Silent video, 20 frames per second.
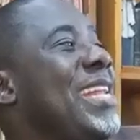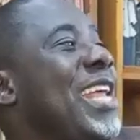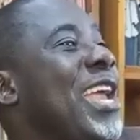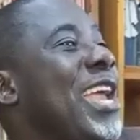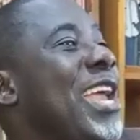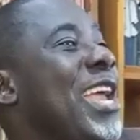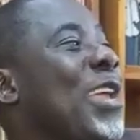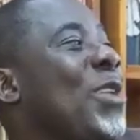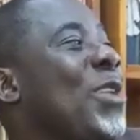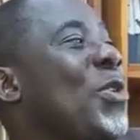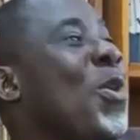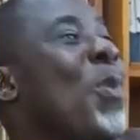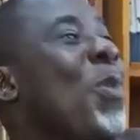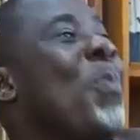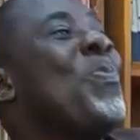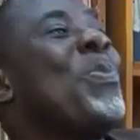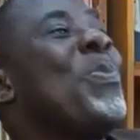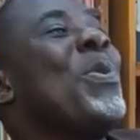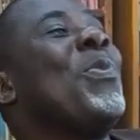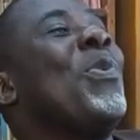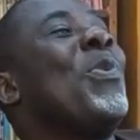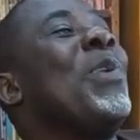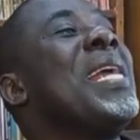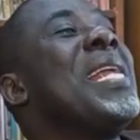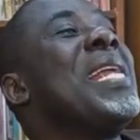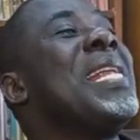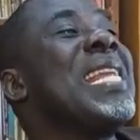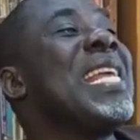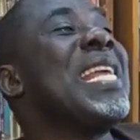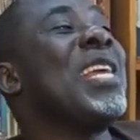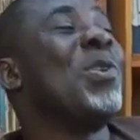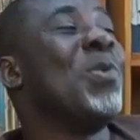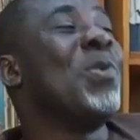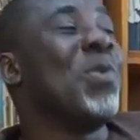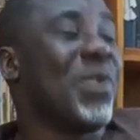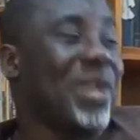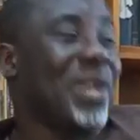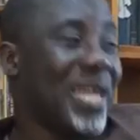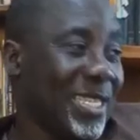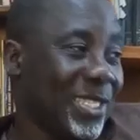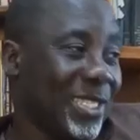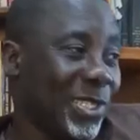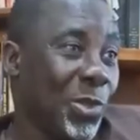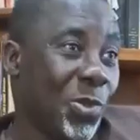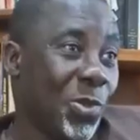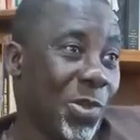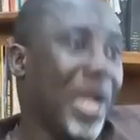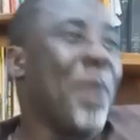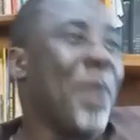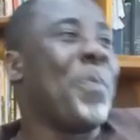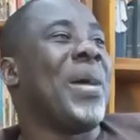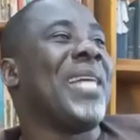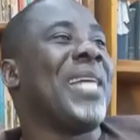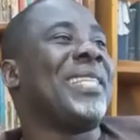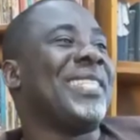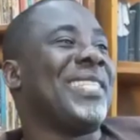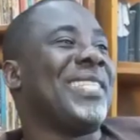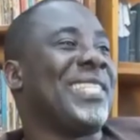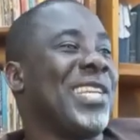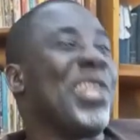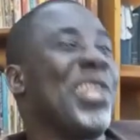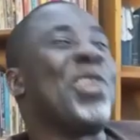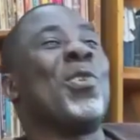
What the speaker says: the young people, when ignorance, low capacity